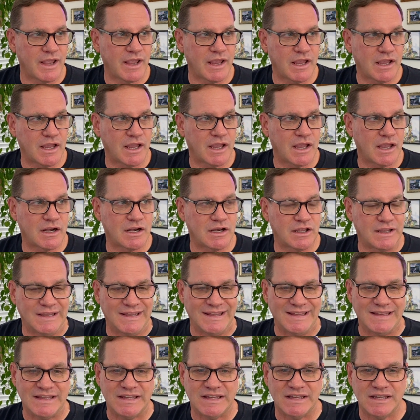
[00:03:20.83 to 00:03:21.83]
And
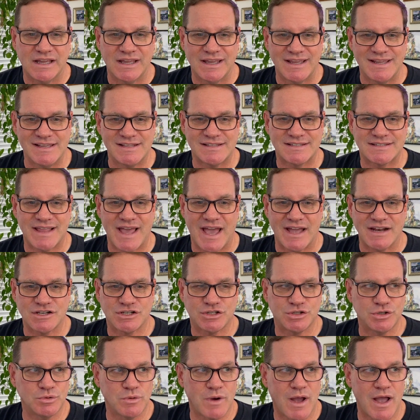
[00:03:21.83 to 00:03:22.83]
he hits that
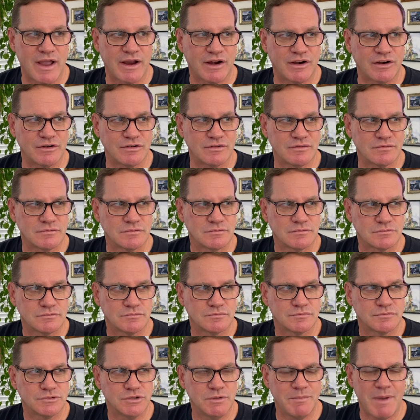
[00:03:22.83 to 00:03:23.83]
two iron
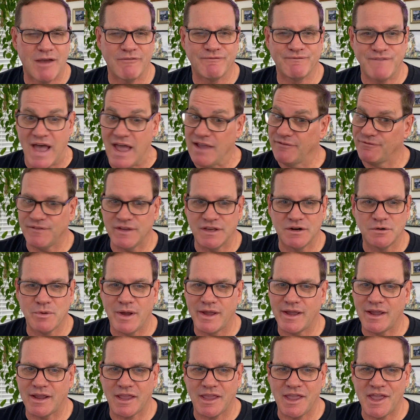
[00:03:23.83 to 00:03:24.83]
to about five feet
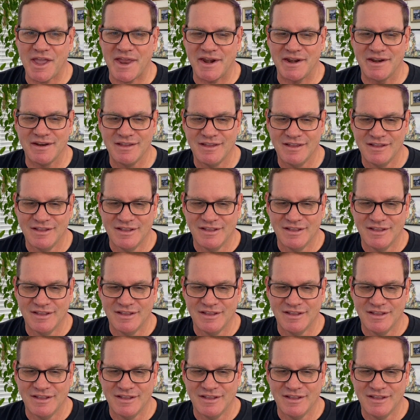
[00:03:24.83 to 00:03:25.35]
away again,